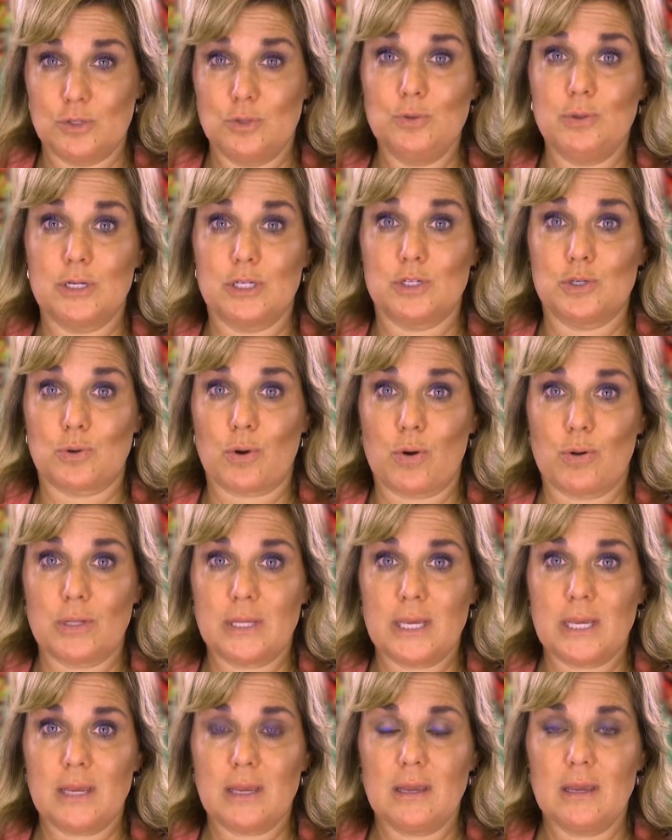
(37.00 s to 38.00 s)
too
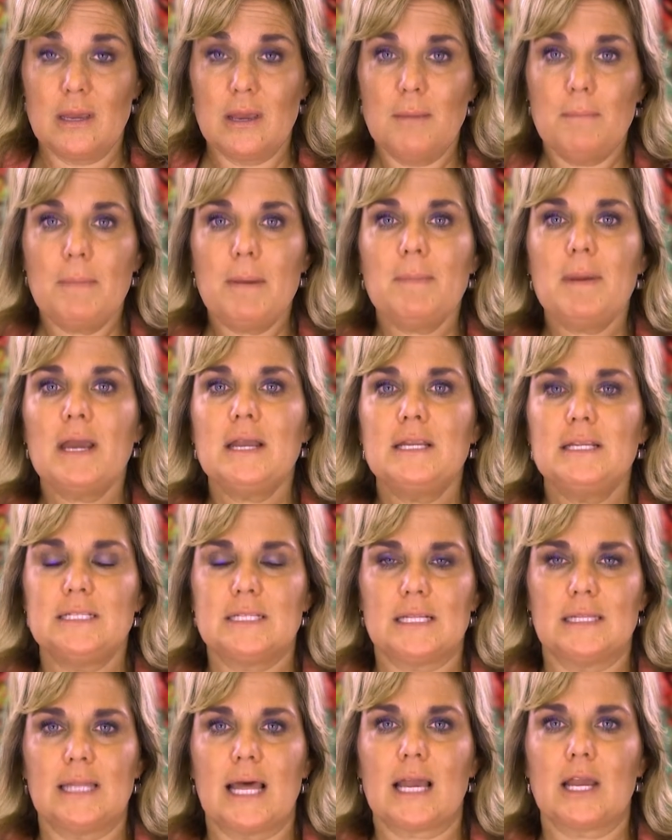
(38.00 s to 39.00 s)
controlling? Maybe I need
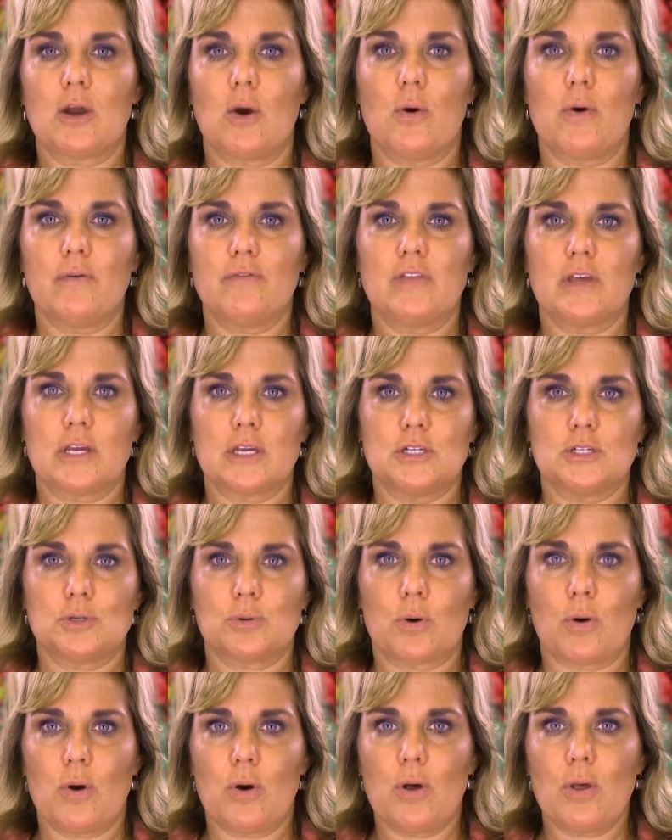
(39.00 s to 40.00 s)
to let go of the
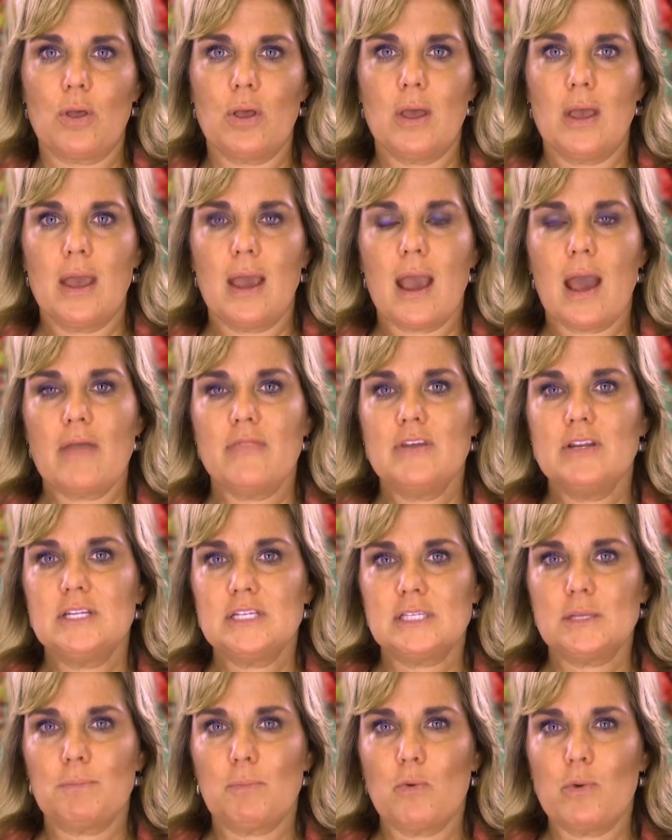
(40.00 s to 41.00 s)
control and the
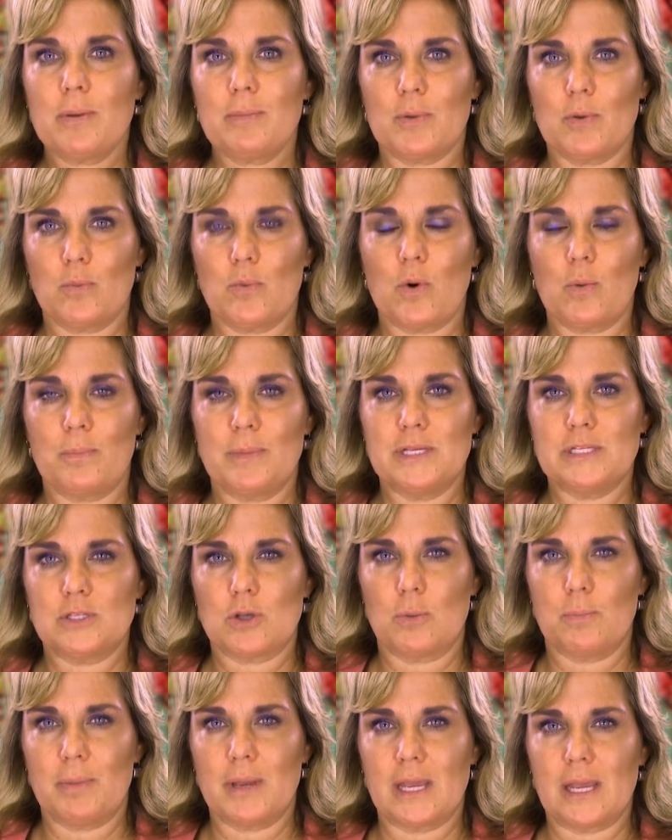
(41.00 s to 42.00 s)
disappointment won't be
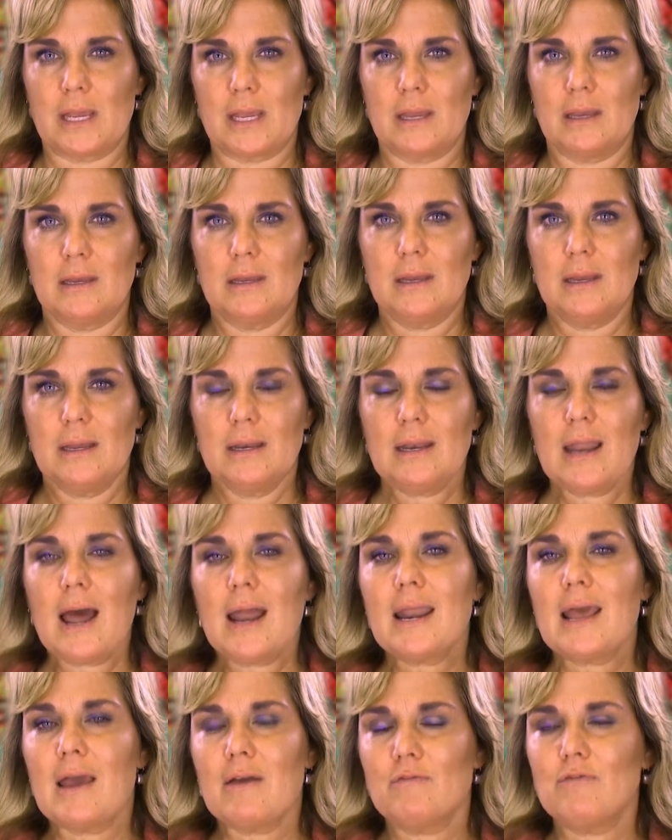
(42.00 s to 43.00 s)
so big.
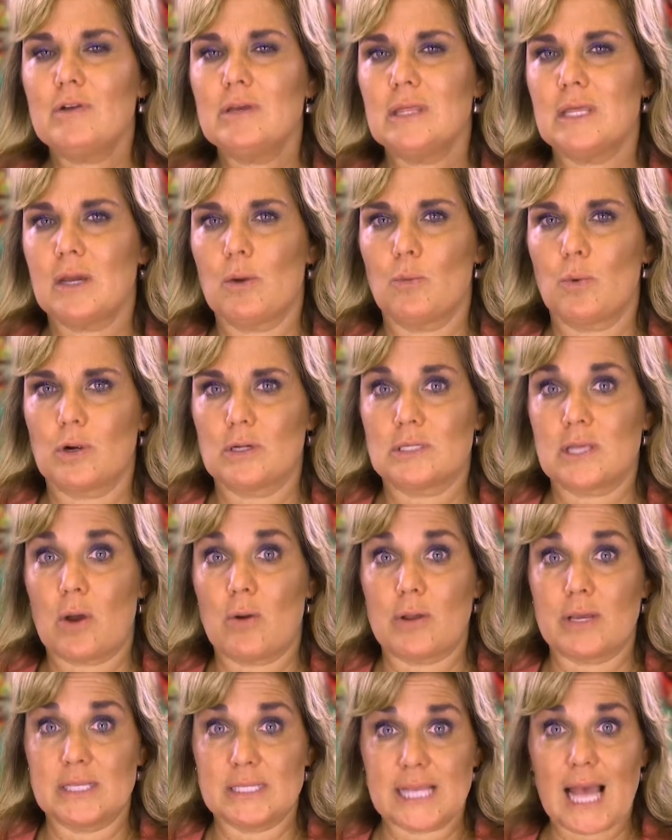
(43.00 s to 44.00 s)
Not everything works
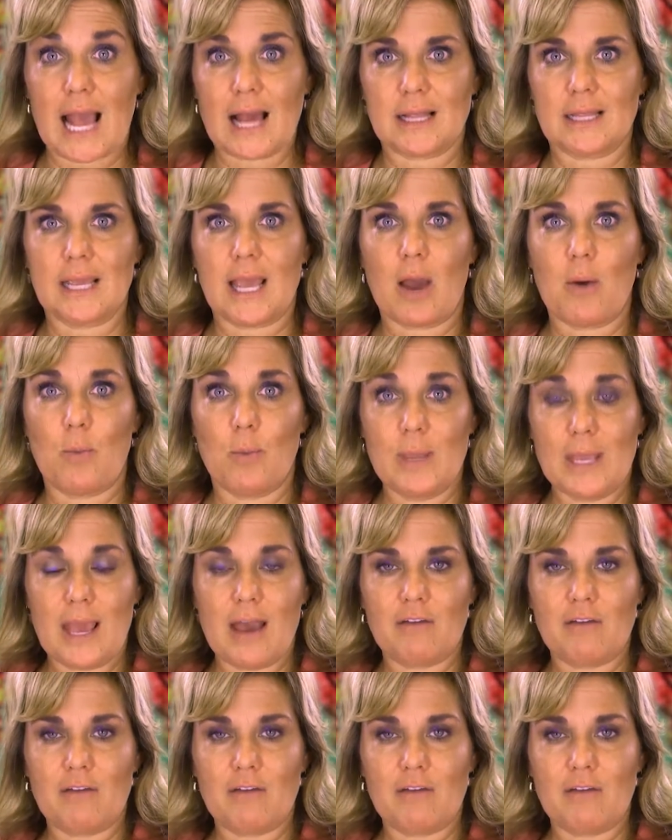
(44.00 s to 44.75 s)
out exactly how we